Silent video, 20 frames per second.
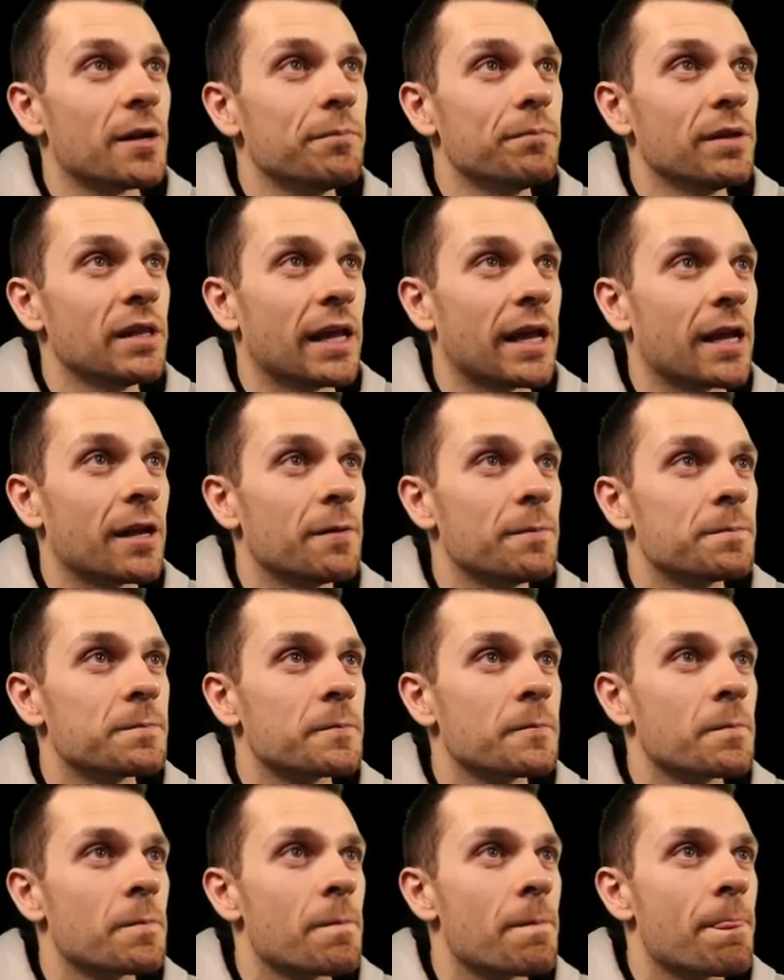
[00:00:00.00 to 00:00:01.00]
plane,
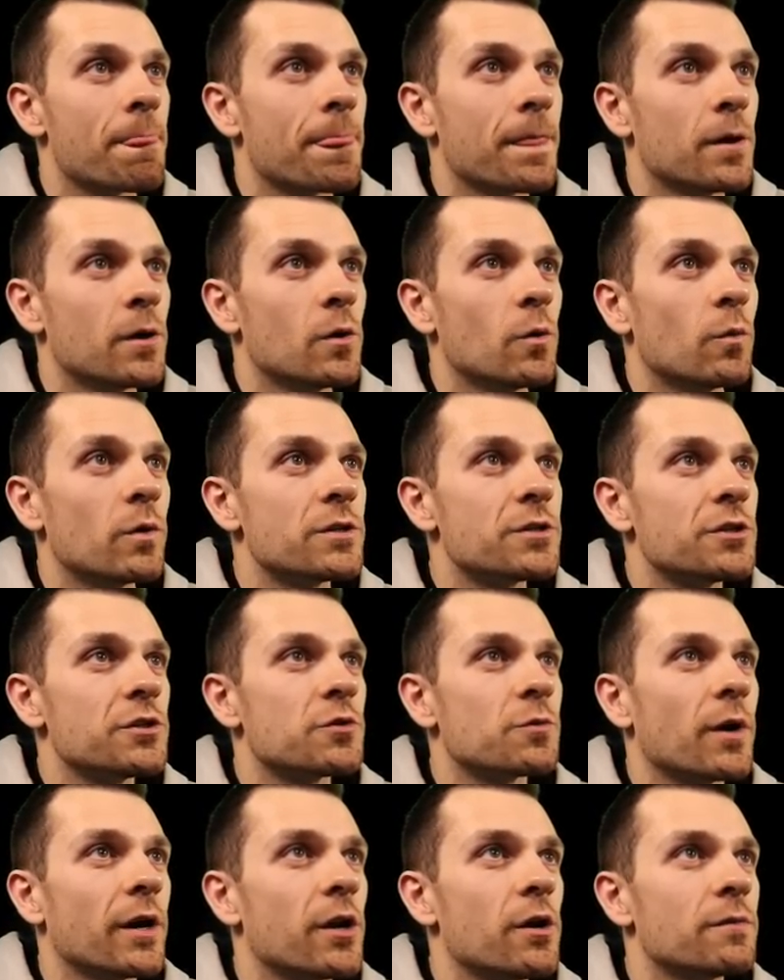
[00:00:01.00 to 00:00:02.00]
which is
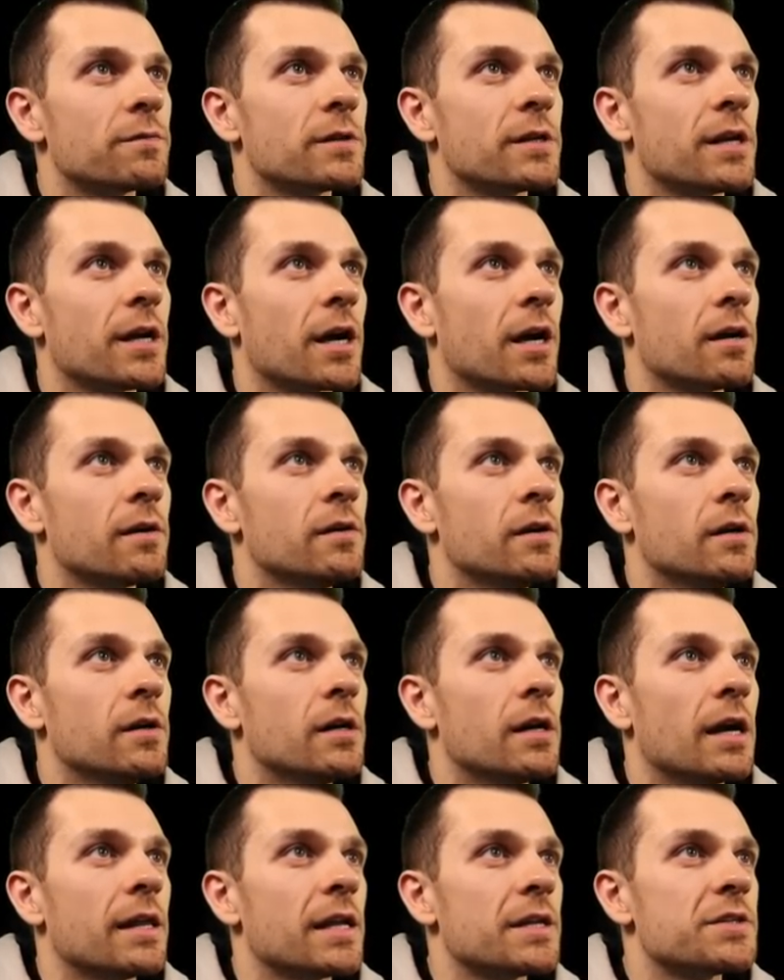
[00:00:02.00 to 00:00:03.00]
right over here.
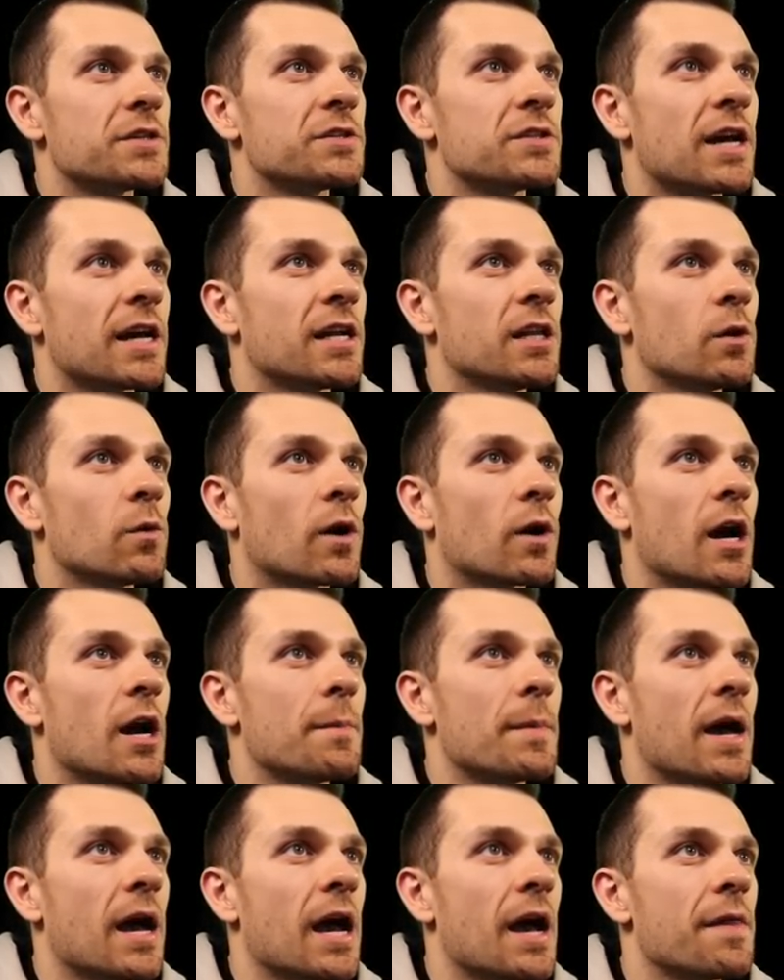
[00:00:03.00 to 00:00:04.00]
And that's exactly where I'm
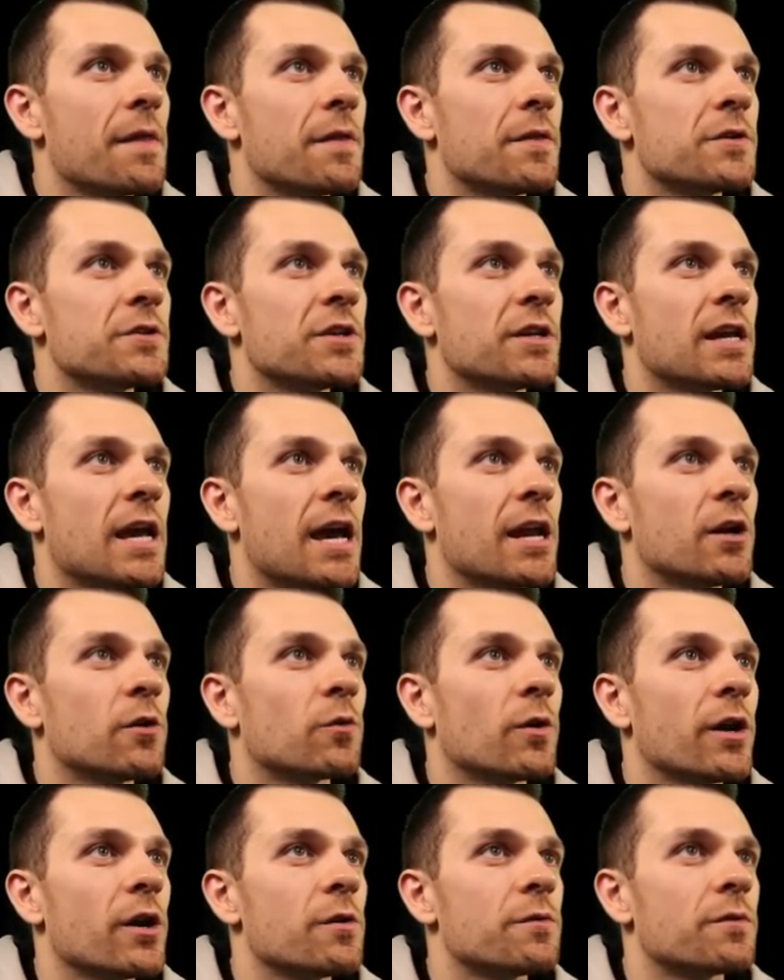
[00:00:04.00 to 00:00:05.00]
at. And then there's a cannon
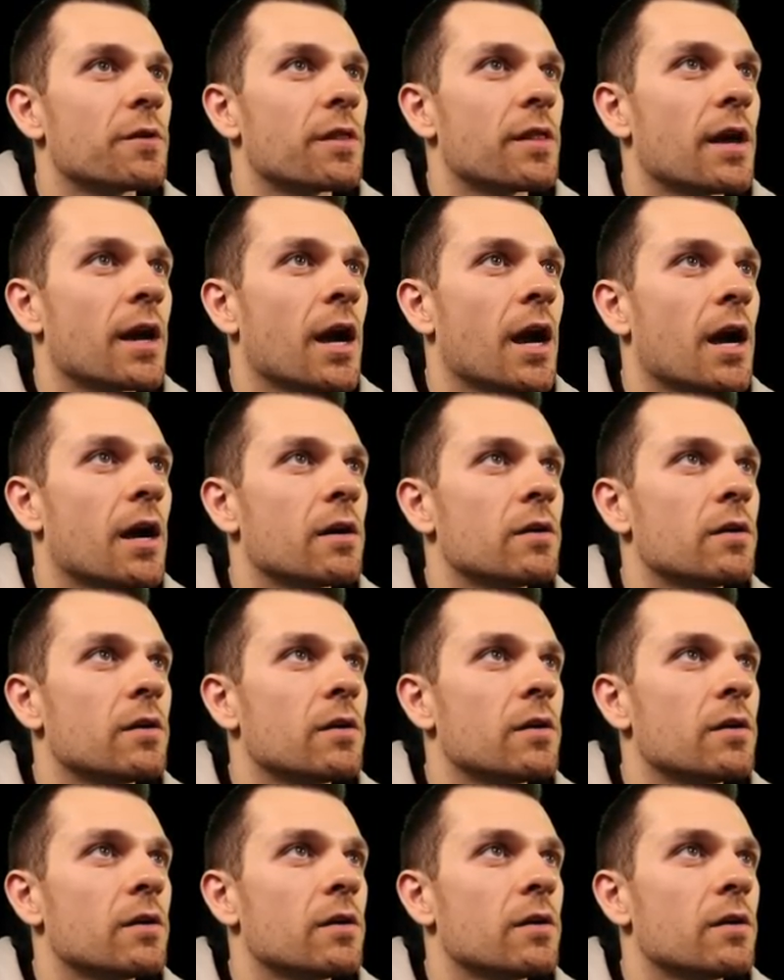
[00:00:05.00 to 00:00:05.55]
right over there.